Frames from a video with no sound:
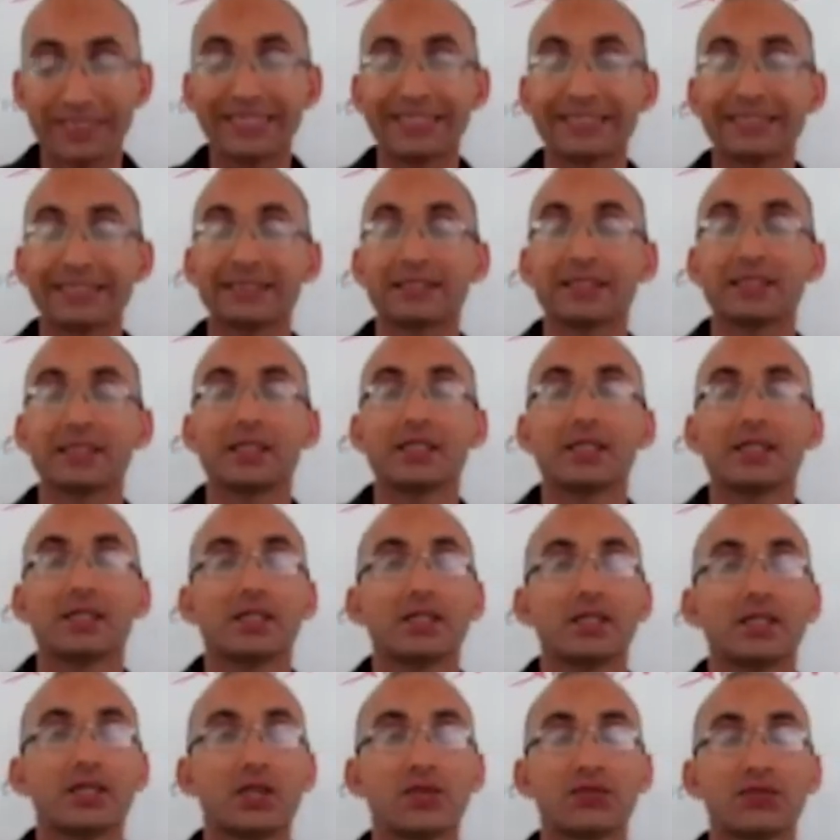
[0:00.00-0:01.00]
in
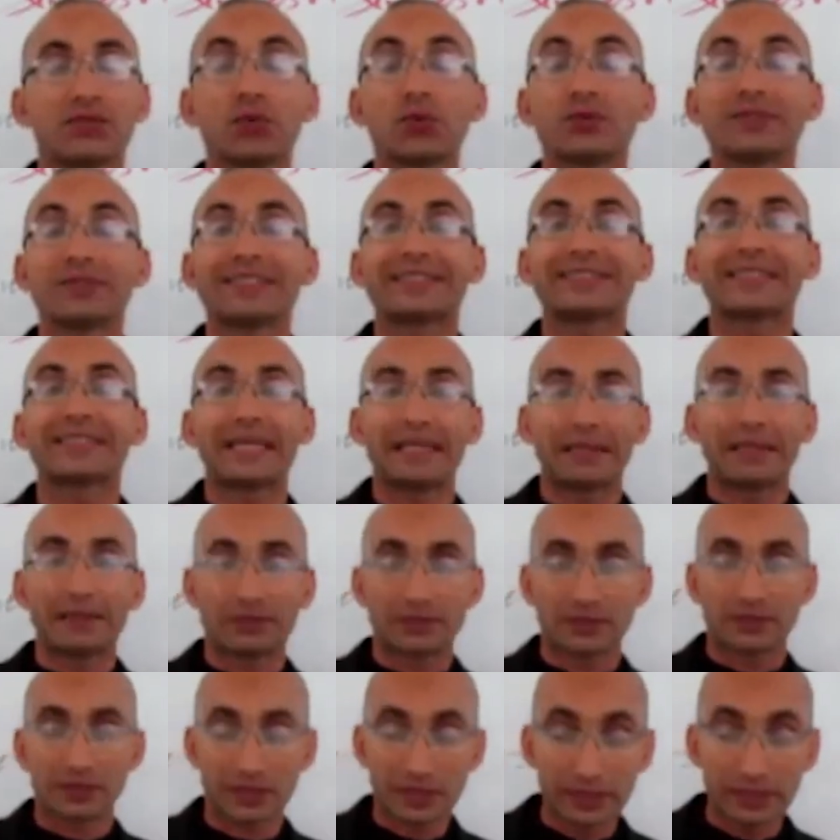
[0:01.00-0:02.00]
full
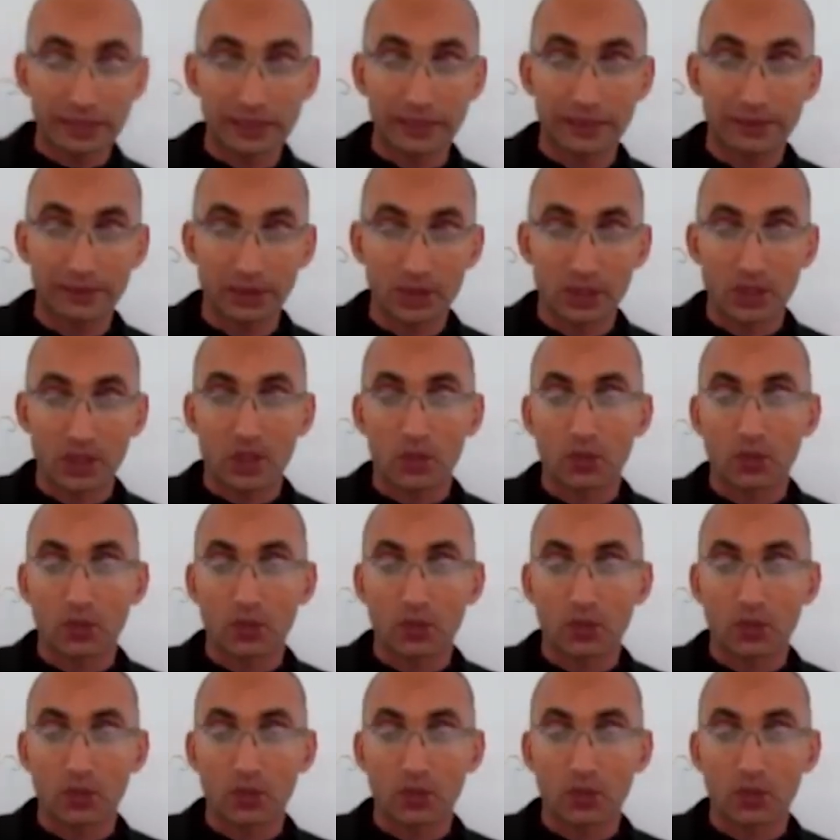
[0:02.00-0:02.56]
details, clear.